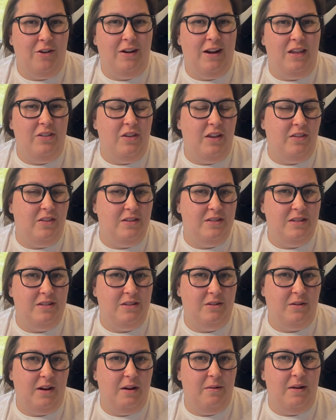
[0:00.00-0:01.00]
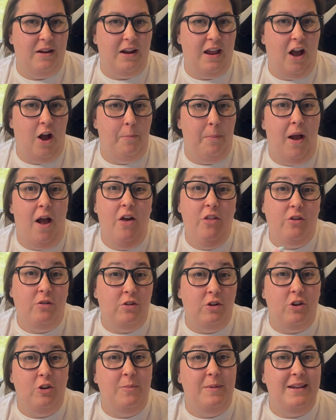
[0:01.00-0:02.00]
and I think this is a great way to help other
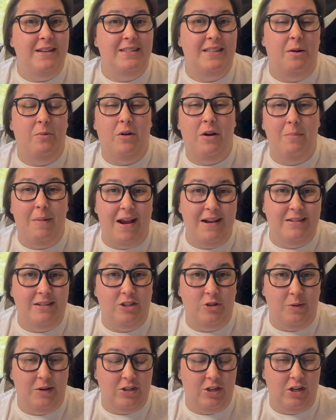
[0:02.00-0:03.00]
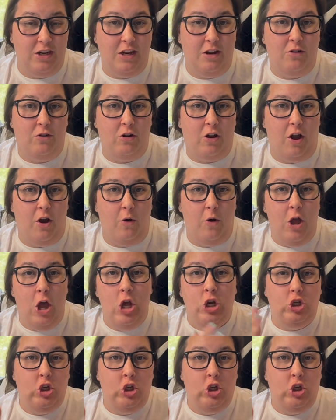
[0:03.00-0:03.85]
newbies that were in my situation a year ago.